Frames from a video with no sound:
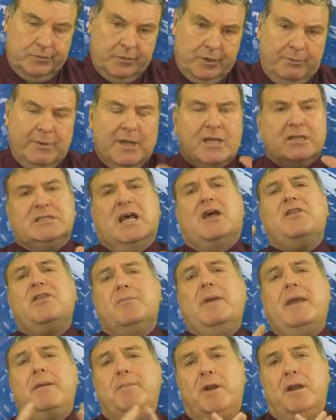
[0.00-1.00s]
because other
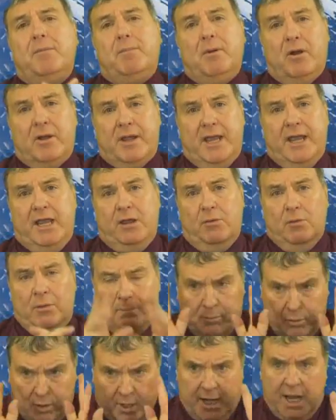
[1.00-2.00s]
people are blocking you
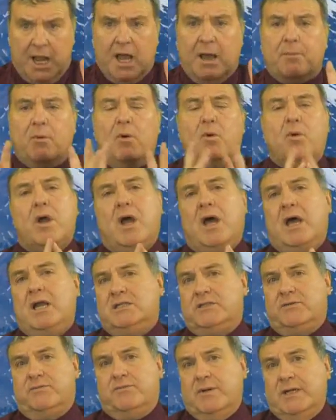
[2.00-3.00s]
and putting up all
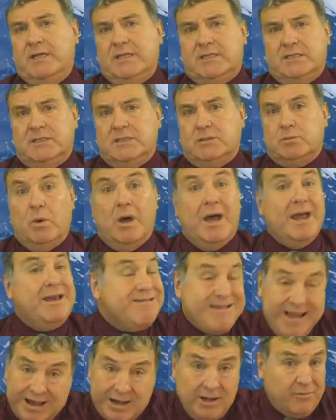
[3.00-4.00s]
kinds of reasons why
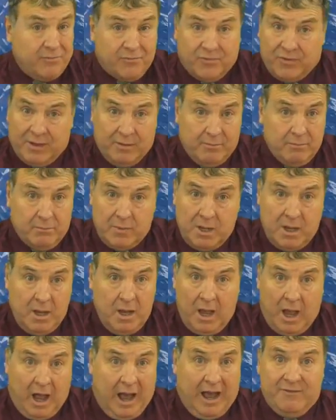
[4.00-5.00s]
none of them
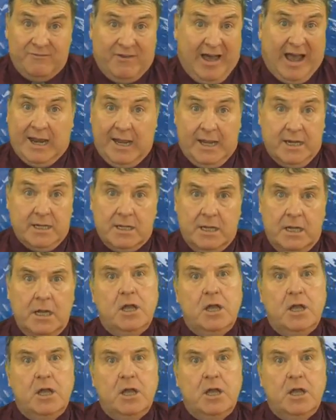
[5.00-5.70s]
are valid.